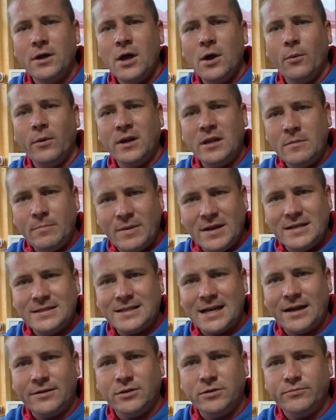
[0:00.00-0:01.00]
when he beat
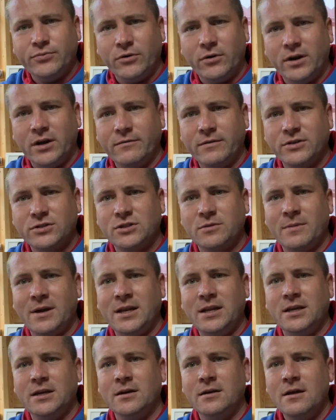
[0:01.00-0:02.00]
Daniel Bryan at
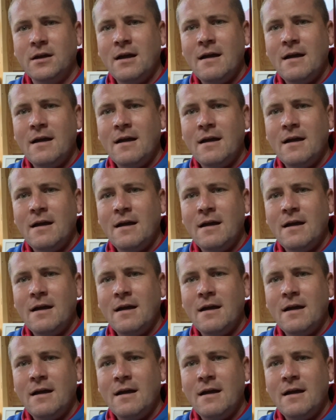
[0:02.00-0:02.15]
WrestleMania,